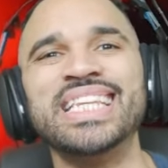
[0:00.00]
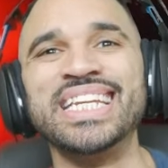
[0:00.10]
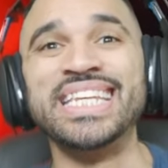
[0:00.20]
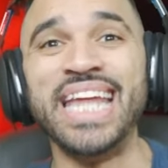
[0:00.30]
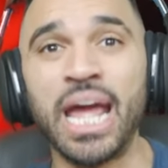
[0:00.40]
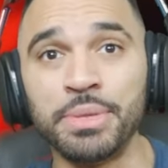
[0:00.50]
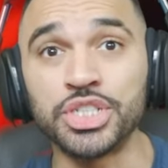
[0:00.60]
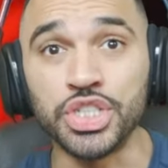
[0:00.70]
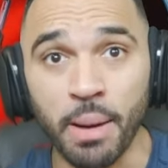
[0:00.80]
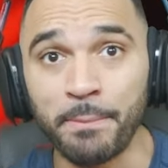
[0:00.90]
the
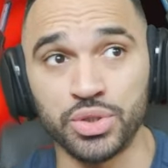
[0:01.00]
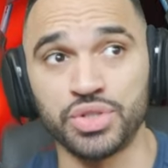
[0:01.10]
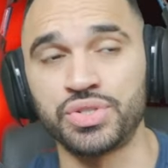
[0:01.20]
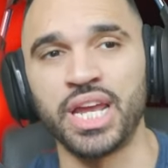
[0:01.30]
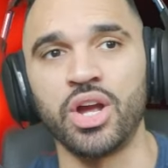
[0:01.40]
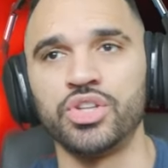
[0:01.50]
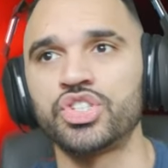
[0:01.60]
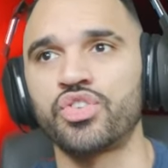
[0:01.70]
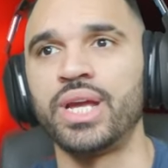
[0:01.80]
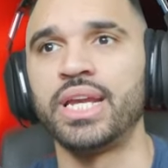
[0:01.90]
damage numbers you're seeing on
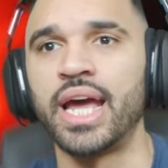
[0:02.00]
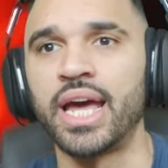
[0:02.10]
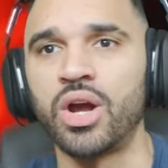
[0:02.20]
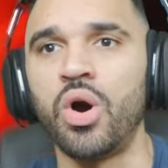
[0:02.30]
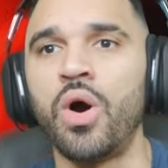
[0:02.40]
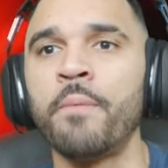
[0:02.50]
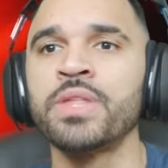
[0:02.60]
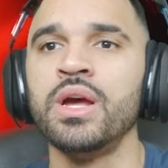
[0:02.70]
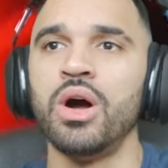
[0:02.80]
the screen at all